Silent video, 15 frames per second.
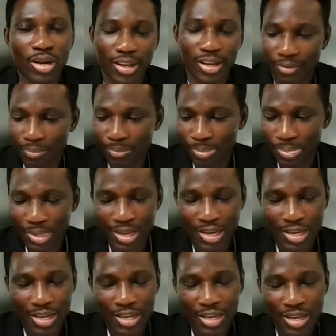Okay.
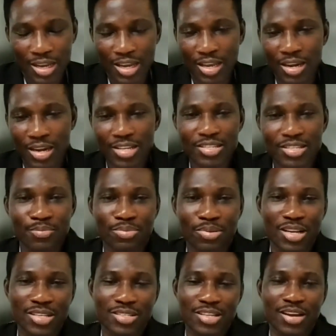In its
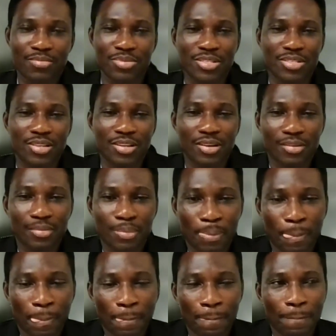simplest terms,
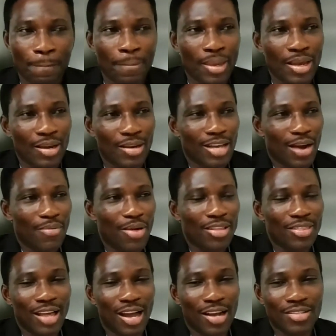
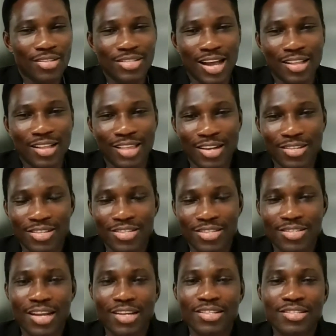direct taxes are
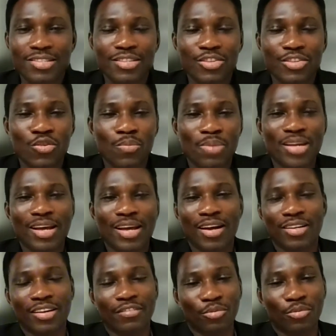taxes that you pay
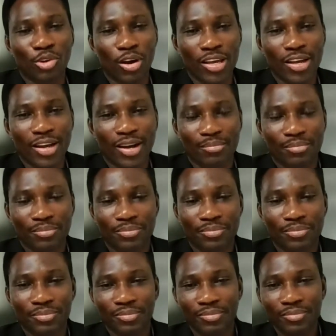directly from your income.
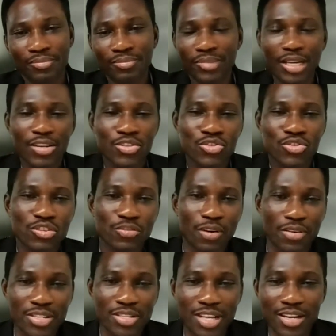So
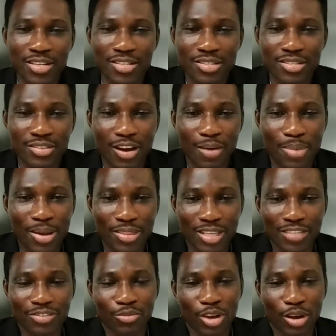for instance, you are
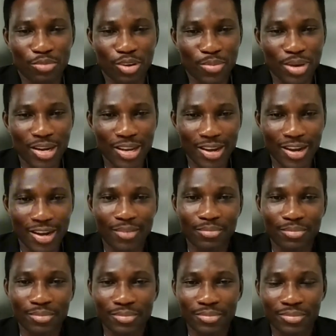paying tax from your employment
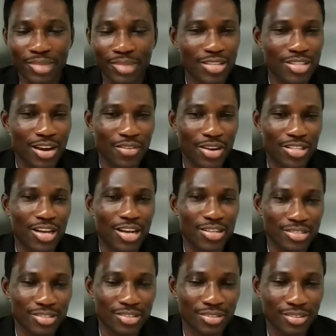income. That is direct
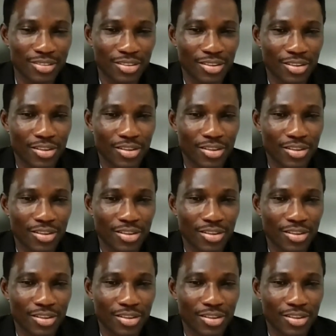tax.